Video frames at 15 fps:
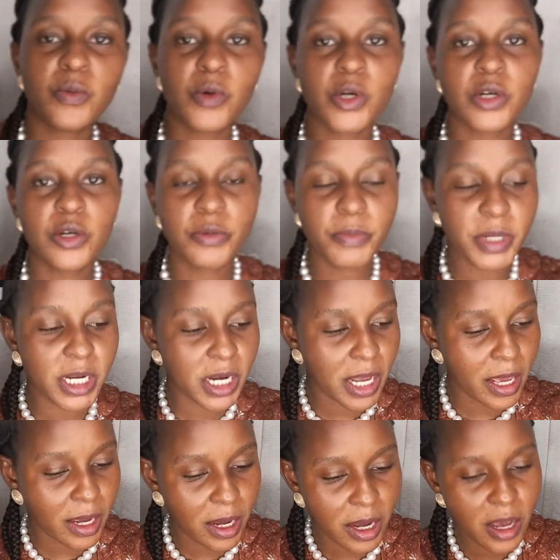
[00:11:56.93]
won't be
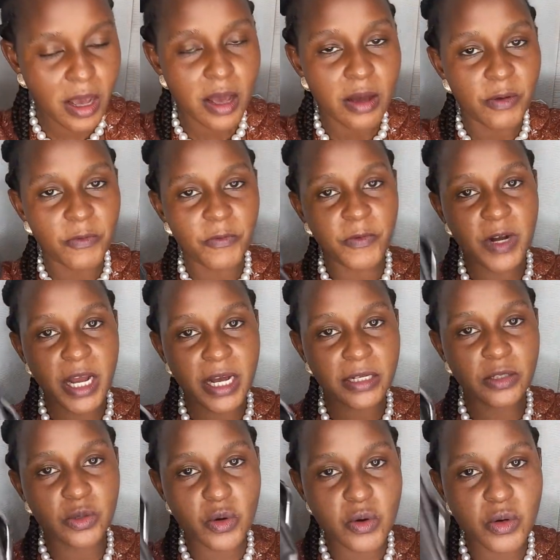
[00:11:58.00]
like
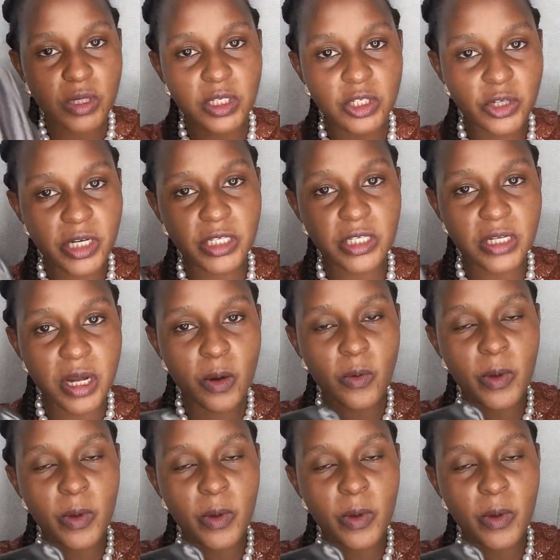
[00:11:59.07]
flat or straight in a